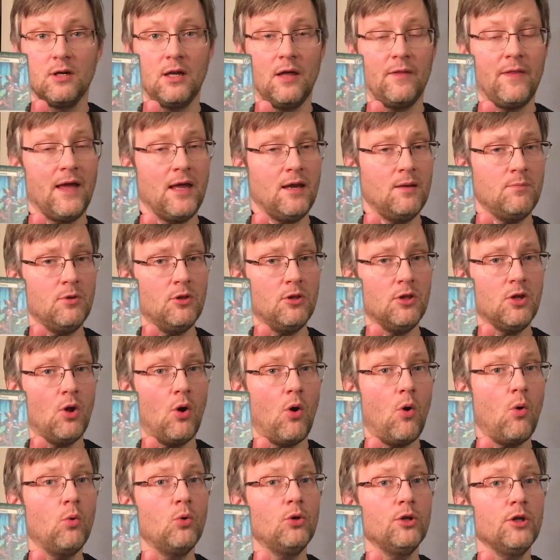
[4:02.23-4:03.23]
Now that ability
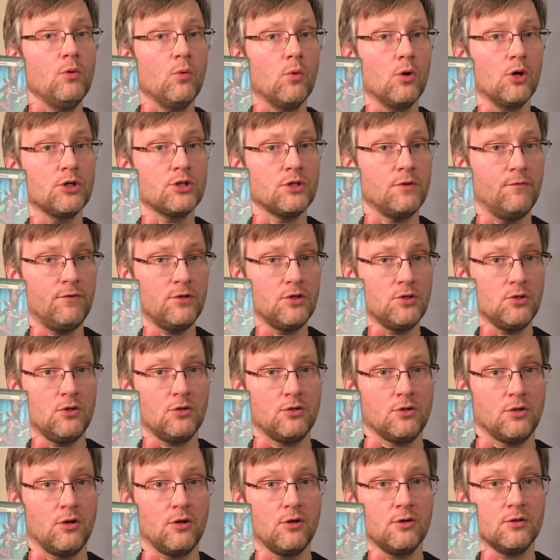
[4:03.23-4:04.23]
only works if it's your
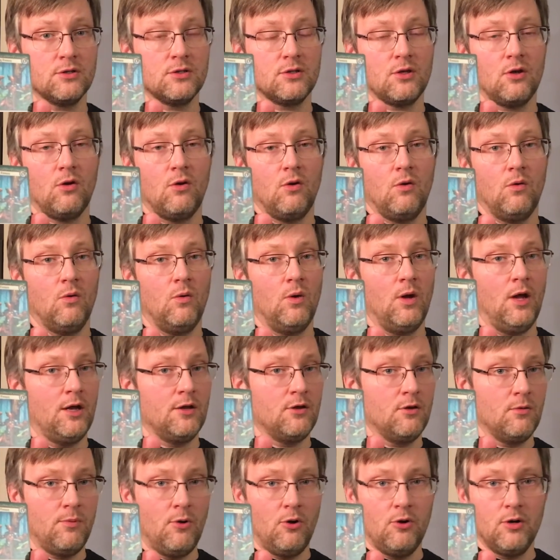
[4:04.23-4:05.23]
turn, so on
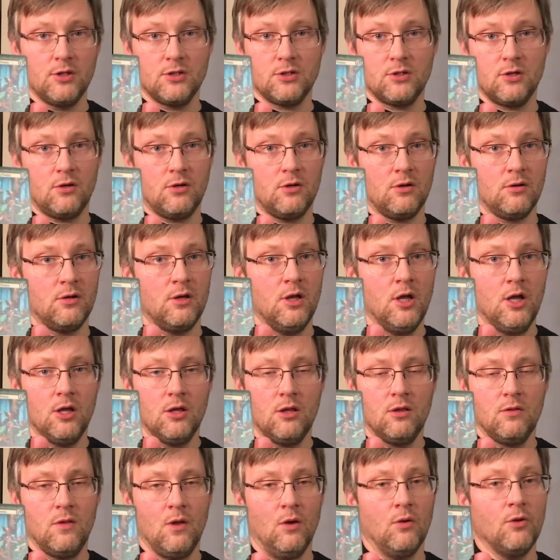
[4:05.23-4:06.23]
your opponent's turn,
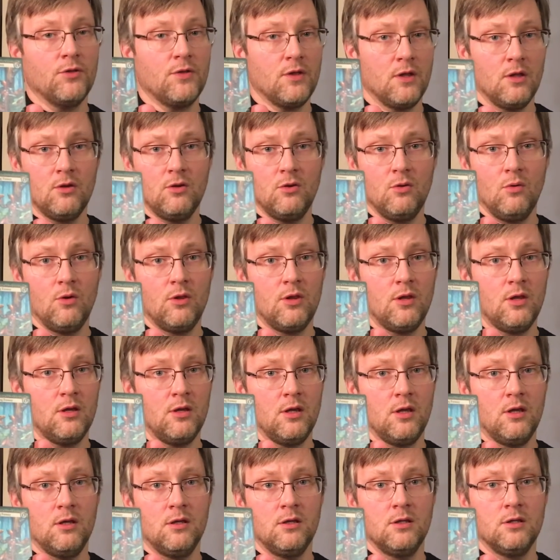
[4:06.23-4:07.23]
the only thing you can do with
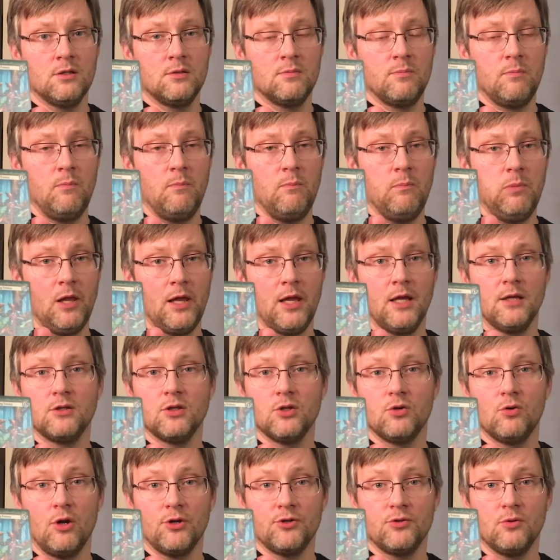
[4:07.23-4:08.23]
it is play it to
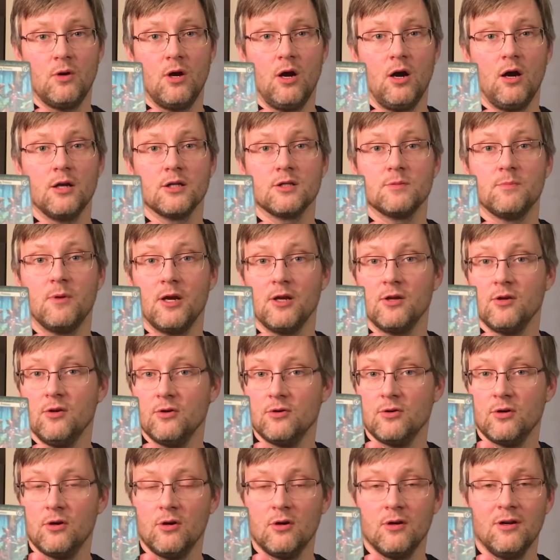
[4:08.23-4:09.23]
draw 2 cards. But on your
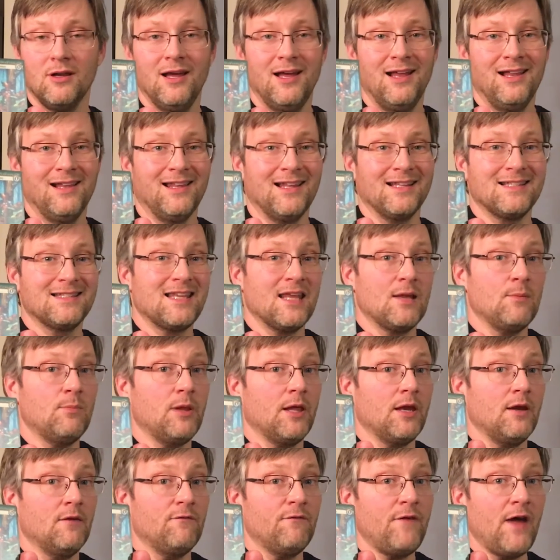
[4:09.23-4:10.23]
turn, let's say you
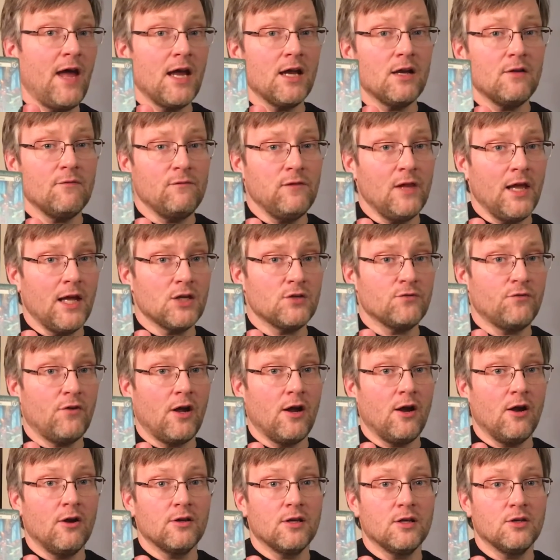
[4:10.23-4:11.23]
played a Flash
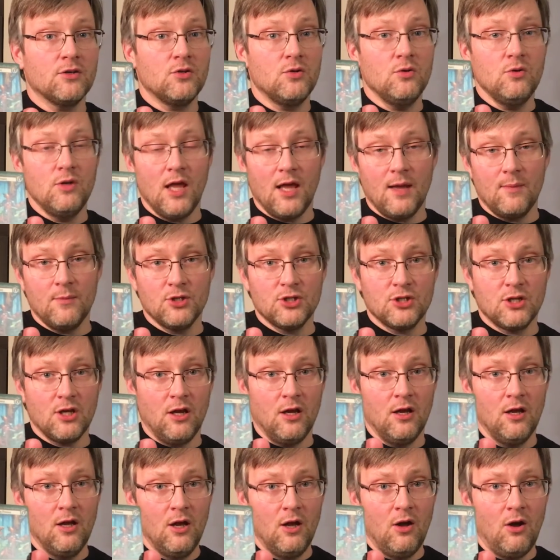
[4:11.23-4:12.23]
Fire, did 2 damage
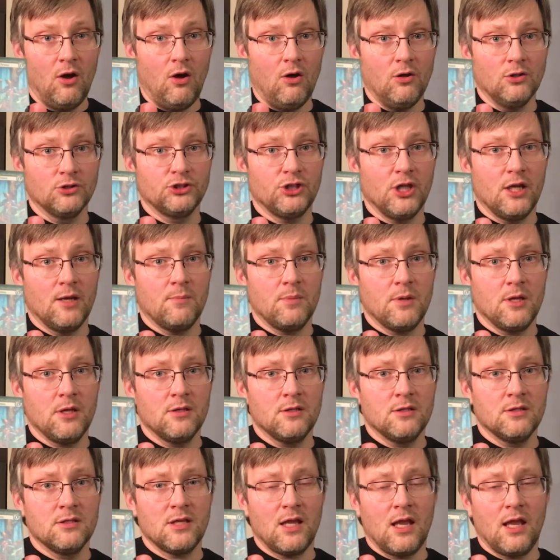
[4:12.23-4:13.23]
to all
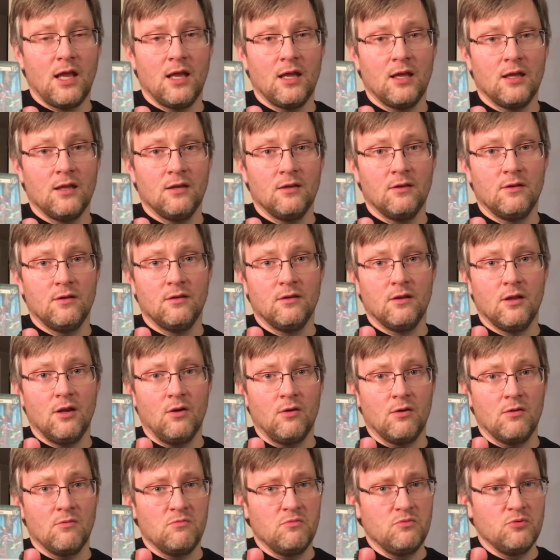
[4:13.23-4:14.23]
champions, and
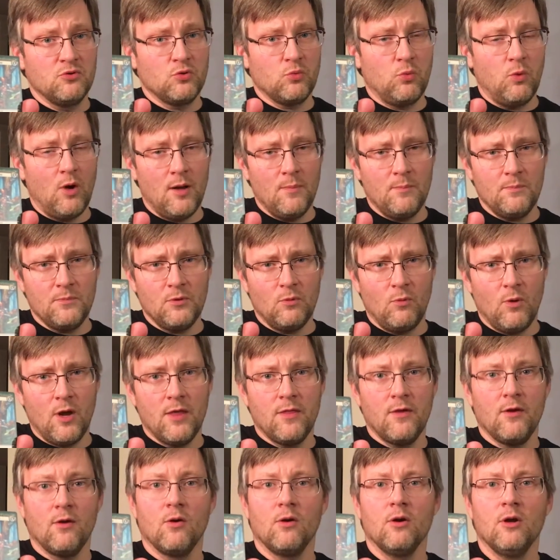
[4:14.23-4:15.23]
you swept away
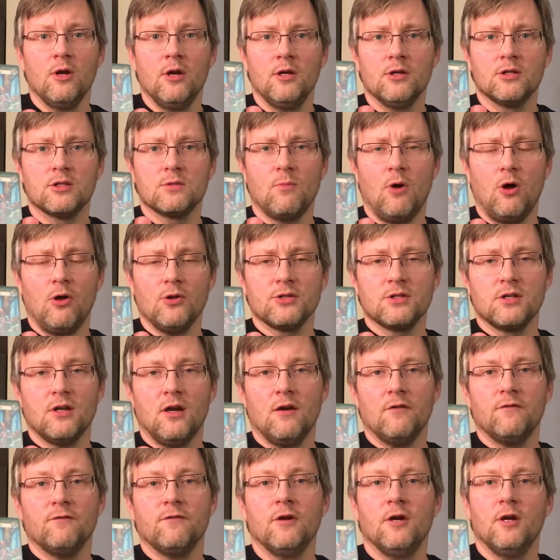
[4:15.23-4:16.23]
their small
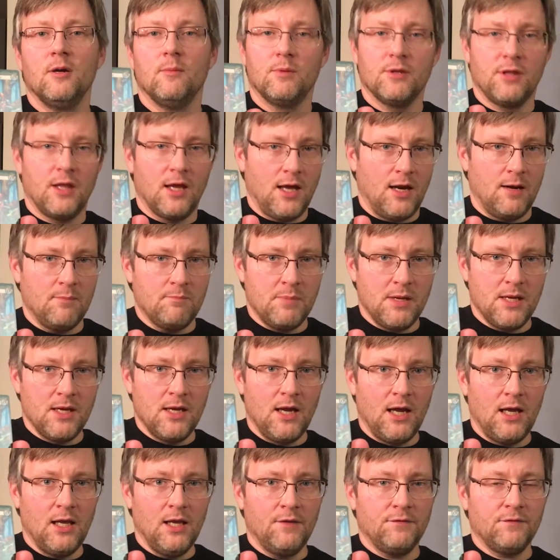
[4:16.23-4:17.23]
stuff, but they got a big
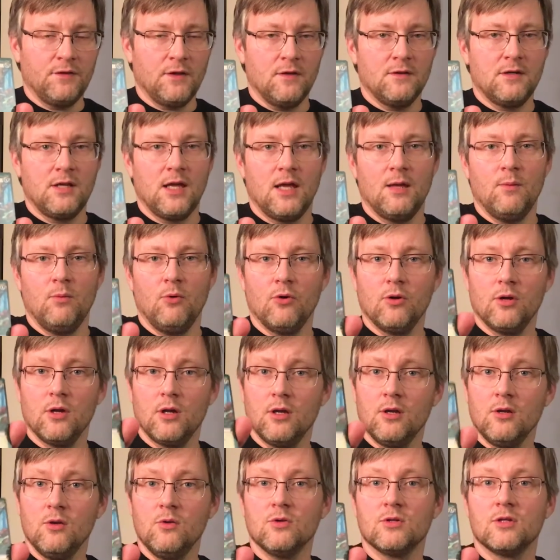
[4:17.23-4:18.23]
guy left on the table. You
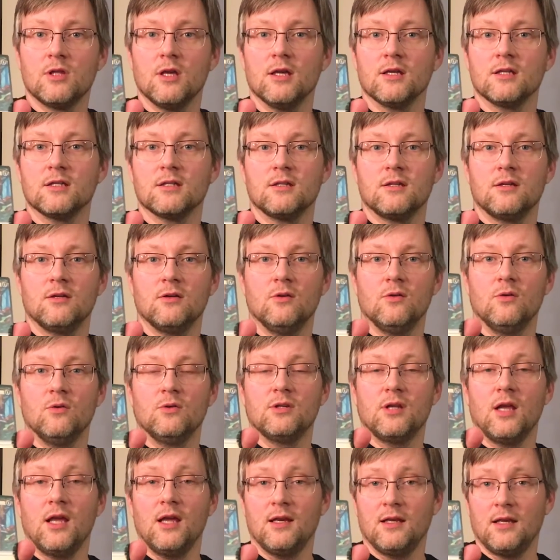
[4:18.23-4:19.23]
can use this to
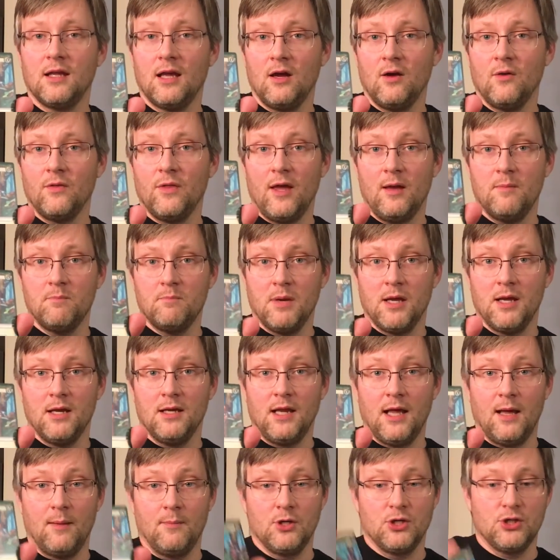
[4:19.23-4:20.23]
take down that big
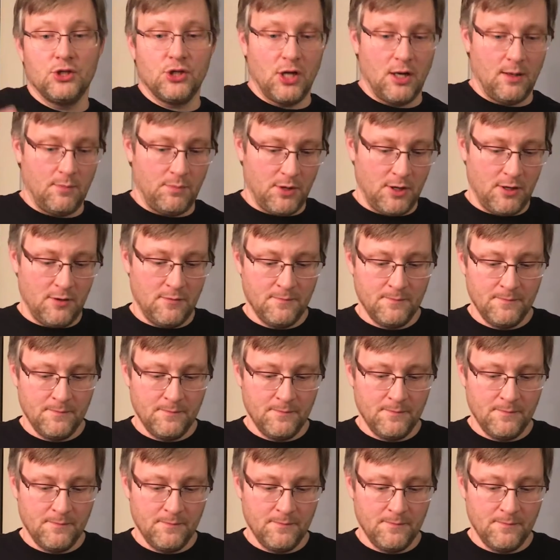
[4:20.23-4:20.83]
damaged champion.